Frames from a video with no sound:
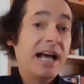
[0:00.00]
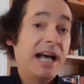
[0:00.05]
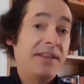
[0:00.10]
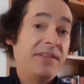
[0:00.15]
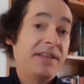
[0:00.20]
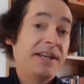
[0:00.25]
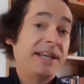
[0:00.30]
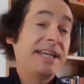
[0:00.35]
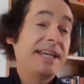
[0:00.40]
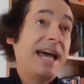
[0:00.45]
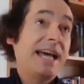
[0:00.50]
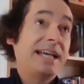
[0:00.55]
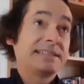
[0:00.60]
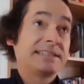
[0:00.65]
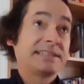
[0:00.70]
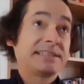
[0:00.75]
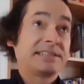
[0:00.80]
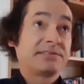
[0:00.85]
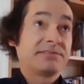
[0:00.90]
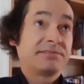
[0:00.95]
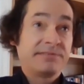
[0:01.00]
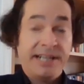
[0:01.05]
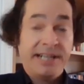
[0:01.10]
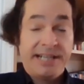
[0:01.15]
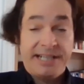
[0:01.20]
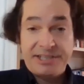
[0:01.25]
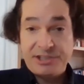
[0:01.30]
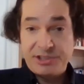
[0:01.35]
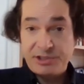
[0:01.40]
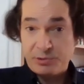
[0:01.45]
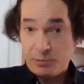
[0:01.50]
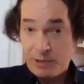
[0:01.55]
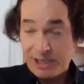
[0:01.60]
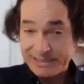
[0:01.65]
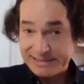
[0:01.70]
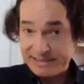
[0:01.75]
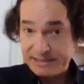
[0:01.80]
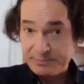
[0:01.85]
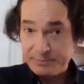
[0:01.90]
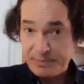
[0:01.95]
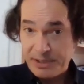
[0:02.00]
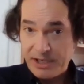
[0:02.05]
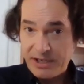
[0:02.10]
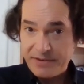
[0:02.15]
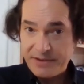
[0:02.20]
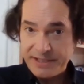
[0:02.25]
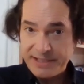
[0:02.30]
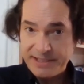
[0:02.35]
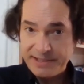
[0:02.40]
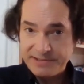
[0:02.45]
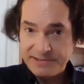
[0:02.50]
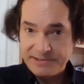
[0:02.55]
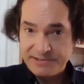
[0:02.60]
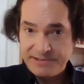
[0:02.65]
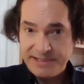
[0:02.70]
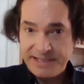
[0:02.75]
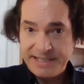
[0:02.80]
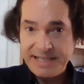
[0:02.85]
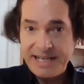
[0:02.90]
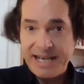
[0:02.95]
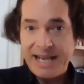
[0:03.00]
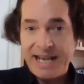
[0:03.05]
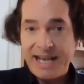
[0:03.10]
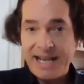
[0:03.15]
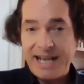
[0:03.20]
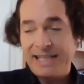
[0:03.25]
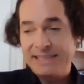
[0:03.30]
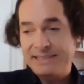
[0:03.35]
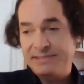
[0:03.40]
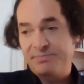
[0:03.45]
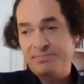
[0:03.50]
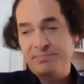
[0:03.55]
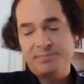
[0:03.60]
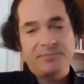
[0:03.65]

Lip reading: The gas-rich western part of the country has